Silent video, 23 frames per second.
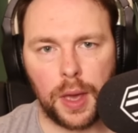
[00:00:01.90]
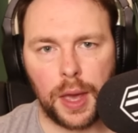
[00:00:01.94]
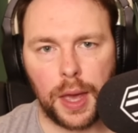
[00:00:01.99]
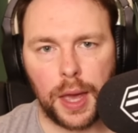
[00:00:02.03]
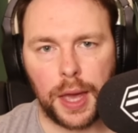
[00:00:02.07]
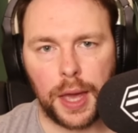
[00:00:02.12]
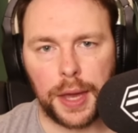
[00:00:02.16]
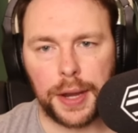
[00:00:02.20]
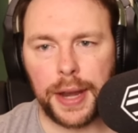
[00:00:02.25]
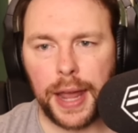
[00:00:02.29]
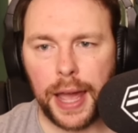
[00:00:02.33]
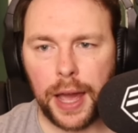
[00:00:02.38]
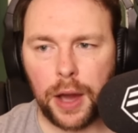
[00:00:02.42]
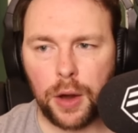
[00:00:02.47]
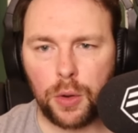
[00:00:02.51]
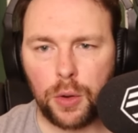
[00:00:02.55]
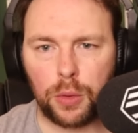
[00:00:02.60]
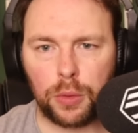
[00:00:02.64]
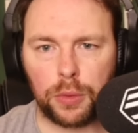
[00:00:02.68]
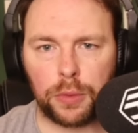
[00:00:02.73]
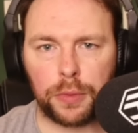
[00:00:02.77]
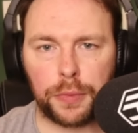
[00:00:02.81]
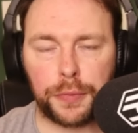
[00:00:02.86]

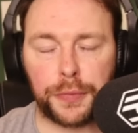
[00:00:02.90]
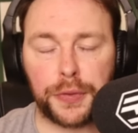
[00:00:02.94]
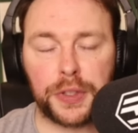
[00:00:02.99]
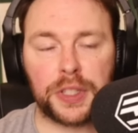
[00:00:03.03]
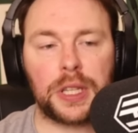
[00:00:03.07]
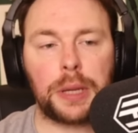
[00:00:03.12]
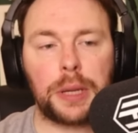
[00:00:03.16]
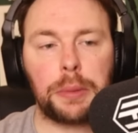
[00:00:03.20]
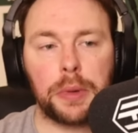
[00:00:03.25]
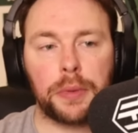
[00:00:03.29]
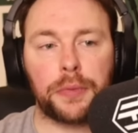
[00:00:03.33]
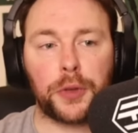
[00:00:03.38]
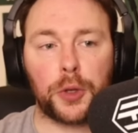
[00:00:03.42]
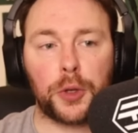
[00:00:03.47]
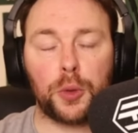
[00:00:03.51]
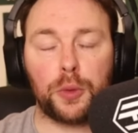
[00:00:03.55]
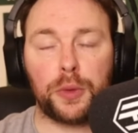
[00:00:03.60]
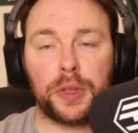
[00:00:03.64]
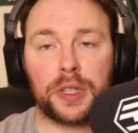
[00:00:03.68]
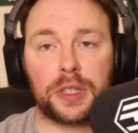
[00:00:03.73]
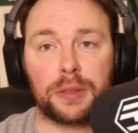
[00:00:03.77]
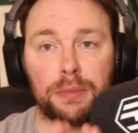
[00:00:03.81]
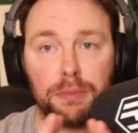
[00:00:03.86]
Now, for some of you,
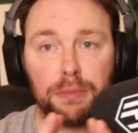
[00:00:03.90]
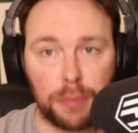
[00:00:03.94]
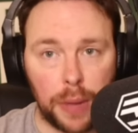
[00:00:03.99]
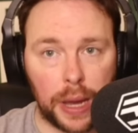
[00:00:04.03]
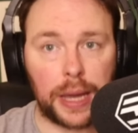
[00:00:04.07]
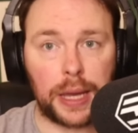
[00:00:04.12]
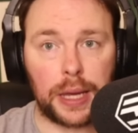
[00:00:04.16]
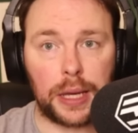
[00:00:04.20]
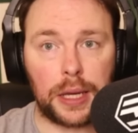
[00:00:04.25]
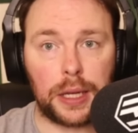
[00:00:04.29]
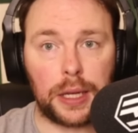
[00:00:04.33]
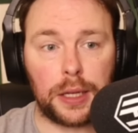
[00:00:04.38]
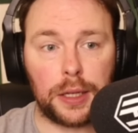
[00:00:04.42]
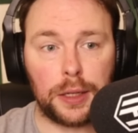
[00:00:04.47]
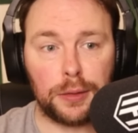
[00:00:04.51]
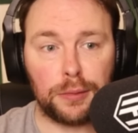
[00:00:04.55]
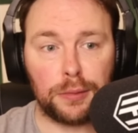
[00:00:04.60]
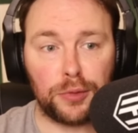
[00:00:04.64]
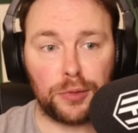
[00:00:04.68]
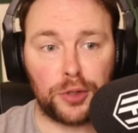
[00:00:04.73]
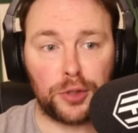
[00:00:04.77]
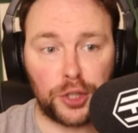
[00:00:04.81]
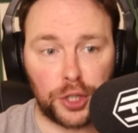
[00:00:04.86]
this may
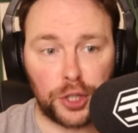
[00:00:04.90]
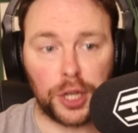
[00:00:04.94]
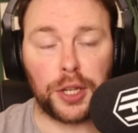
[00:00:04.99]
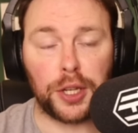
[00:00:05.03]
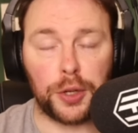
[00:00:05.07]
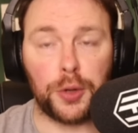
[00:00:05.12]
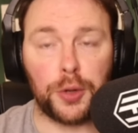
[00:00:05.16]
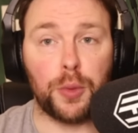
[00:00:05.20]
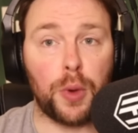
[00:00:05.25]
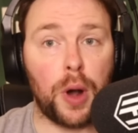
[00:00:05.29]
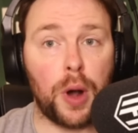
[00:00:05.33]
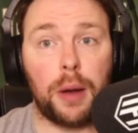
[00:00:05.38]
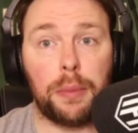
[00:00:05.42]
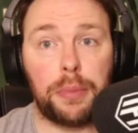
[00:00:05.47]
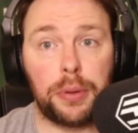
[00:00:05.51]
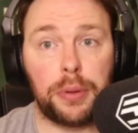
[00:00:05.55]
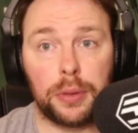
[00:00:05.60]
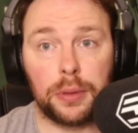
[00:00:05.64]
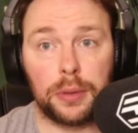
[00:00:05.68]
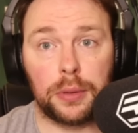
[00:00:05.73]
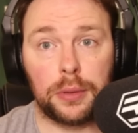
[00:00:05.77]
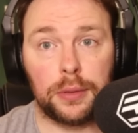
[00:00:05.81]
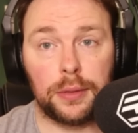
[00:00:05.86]
cheer you up.
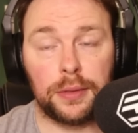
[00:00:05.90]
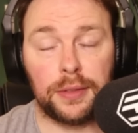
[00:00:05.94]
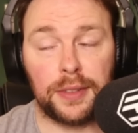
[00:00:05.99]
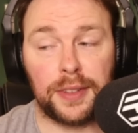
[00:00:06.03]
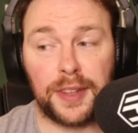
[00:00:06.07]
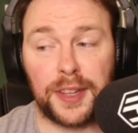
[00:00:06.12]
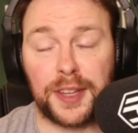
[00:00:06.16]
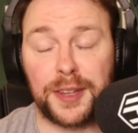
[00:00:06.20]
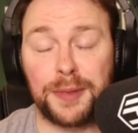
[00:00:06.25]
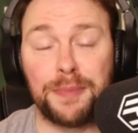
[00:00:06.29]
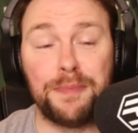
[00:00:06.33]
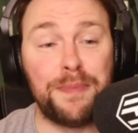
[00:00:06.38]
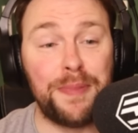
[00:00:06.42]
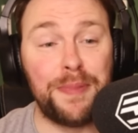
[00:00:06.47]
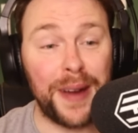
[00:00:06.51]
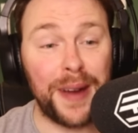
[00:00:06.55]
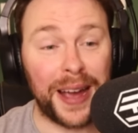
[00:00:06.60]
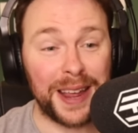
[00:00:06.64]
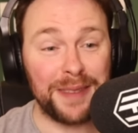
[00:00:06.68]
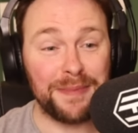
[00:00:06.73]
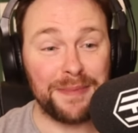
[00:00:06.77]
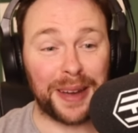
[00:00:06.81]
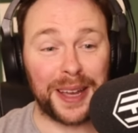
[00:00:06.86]
This
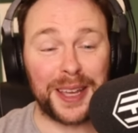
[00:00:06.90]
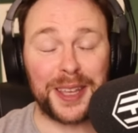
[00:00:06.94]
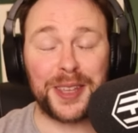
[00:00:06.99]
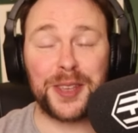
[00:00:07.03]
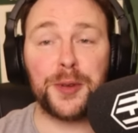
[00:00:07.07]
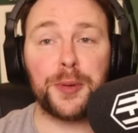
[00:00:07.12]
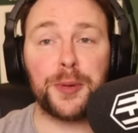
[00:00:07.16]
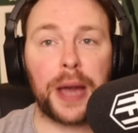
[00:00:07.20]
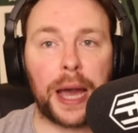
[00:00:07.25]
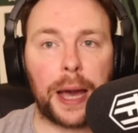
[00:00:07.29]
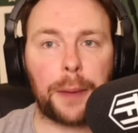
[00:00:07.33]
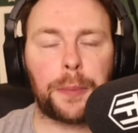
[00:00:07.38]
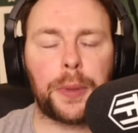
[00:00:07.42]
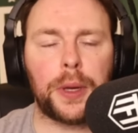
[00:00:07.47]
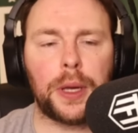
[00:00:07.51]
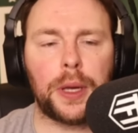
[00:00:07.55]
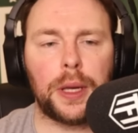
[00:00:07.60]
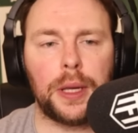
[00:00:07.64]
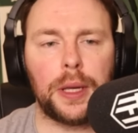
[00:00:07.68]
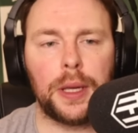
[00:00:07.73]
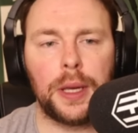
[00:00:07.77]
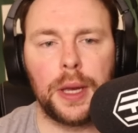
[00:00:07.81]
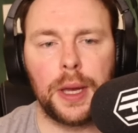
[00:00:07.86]
may make you
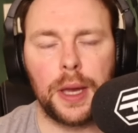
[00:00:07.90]
happy.